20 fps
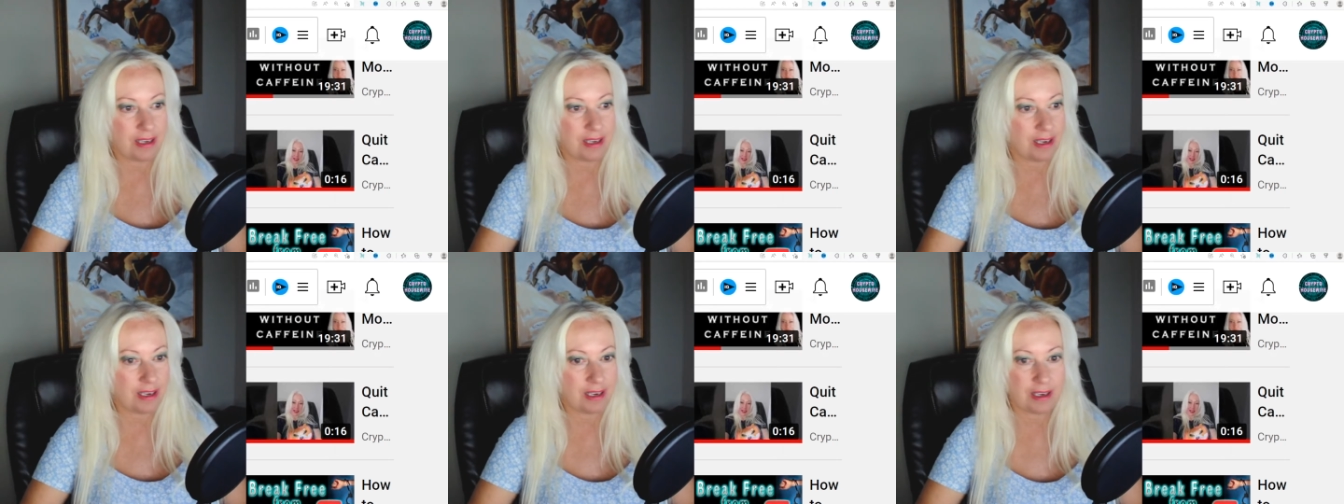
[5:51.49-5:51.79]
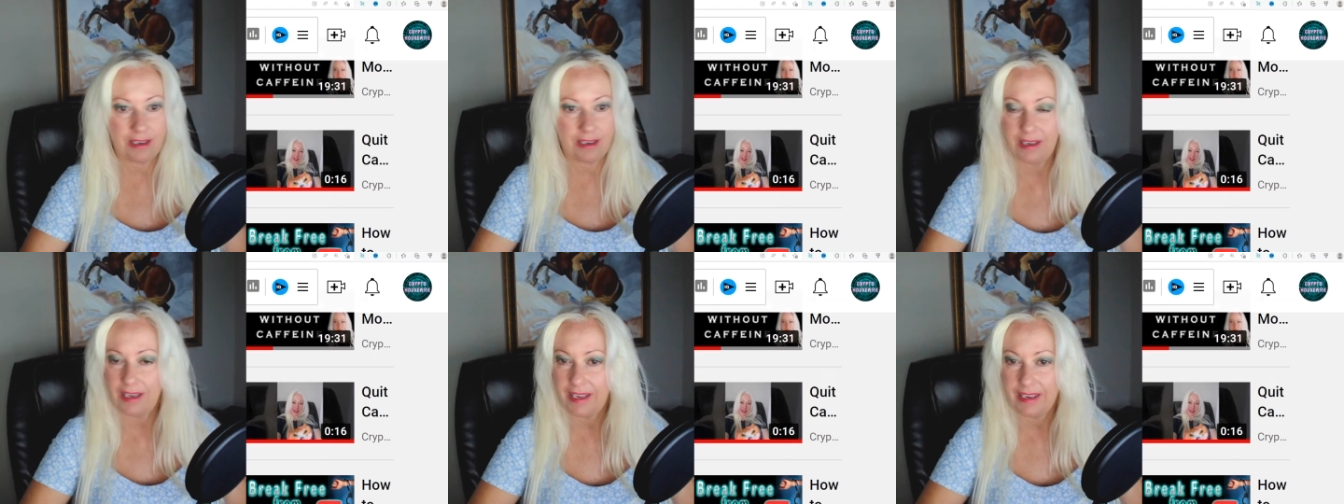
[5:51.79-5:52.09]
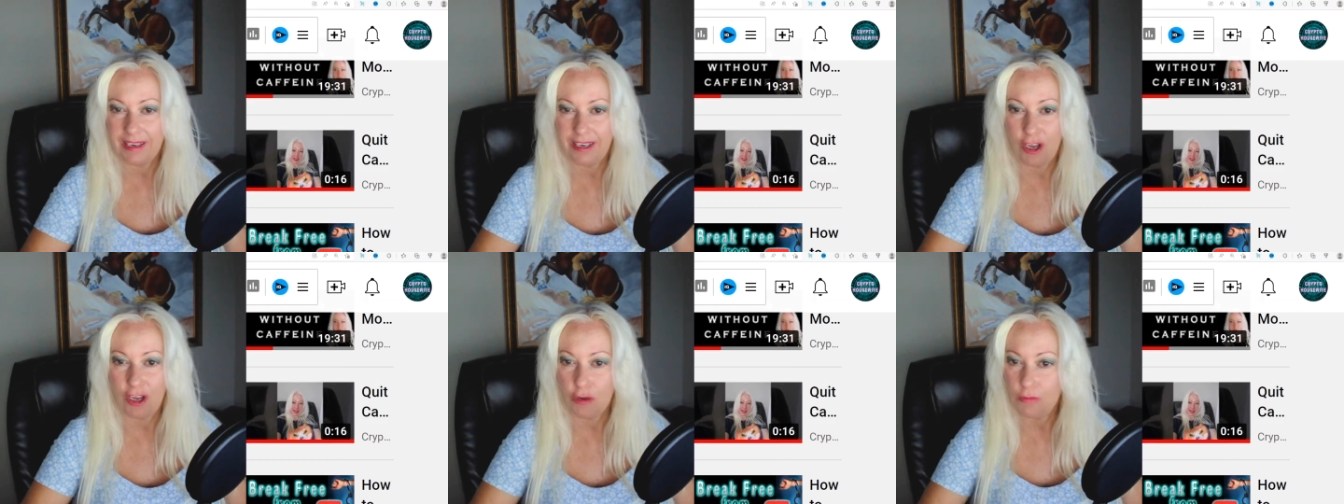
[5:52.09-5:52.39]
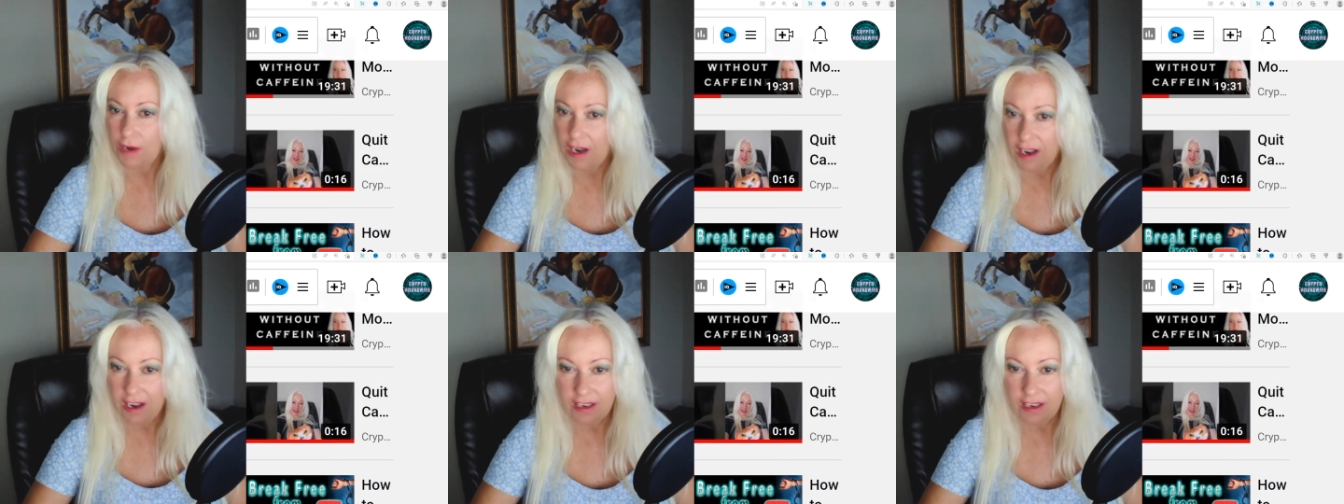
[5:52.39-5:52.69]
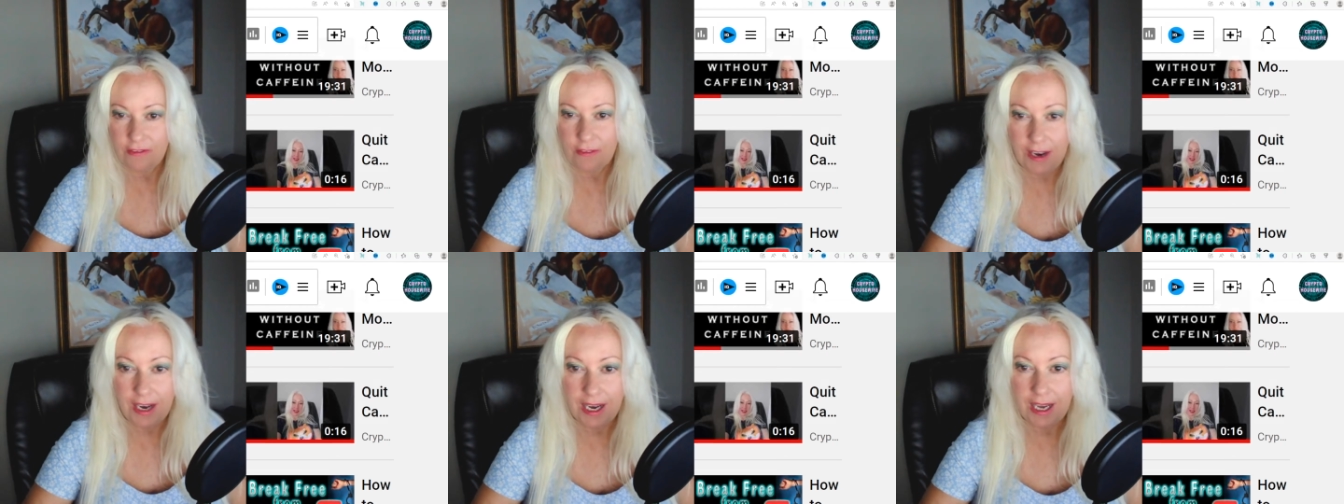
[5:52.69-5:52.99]
I don't know,
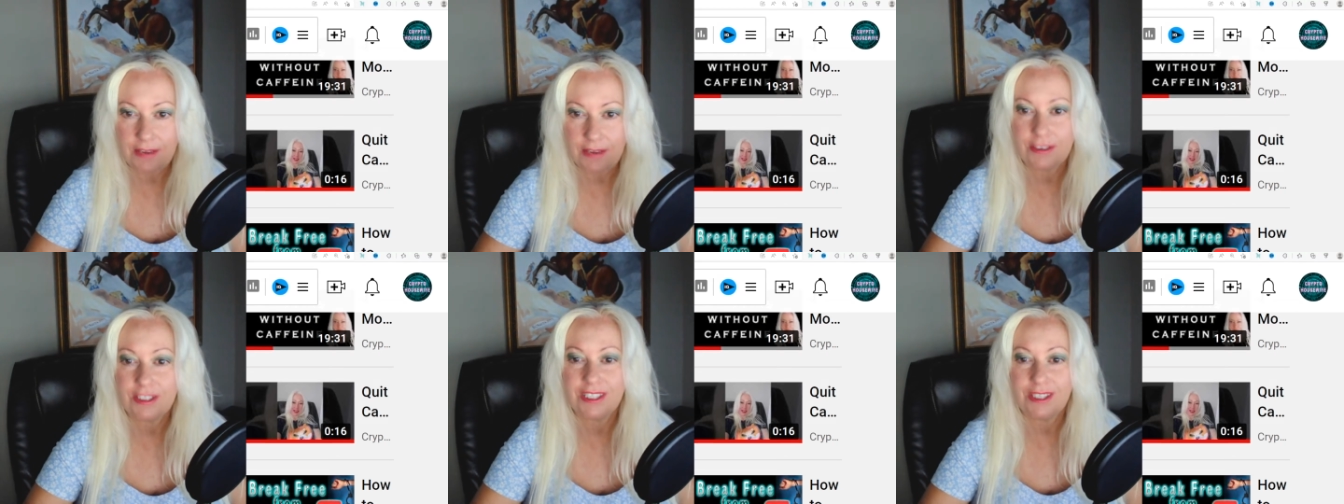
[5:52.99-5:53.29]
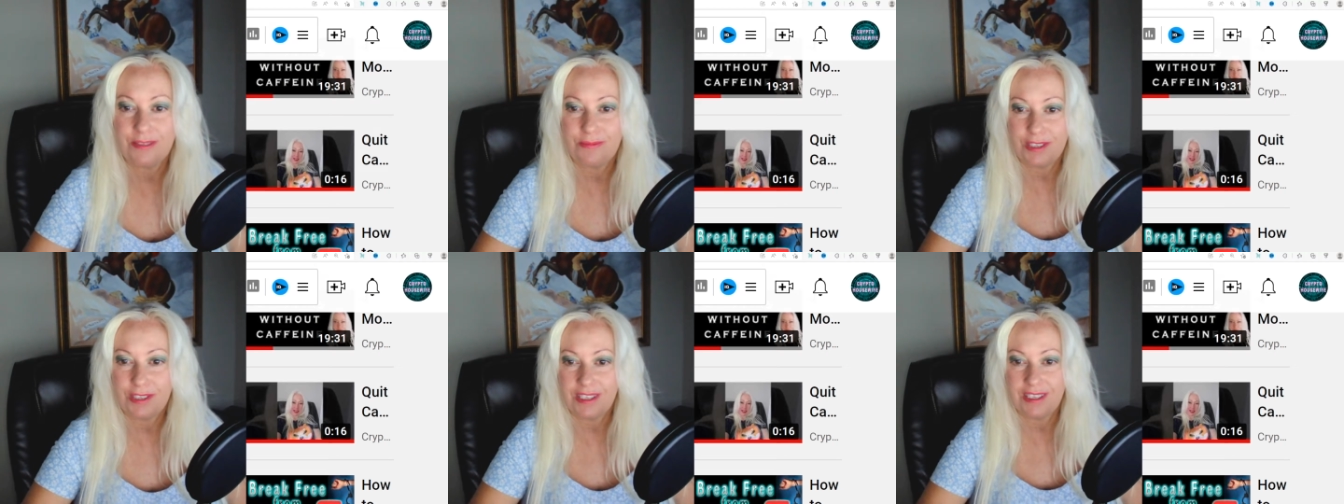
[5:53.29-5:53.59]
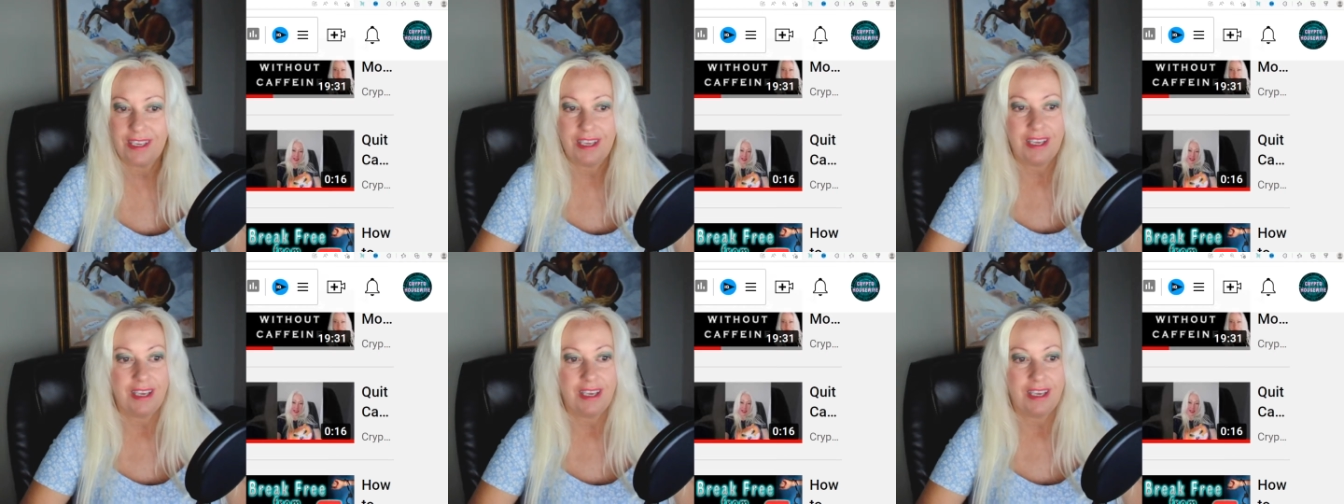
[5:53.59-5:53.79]
Pond 5 or something,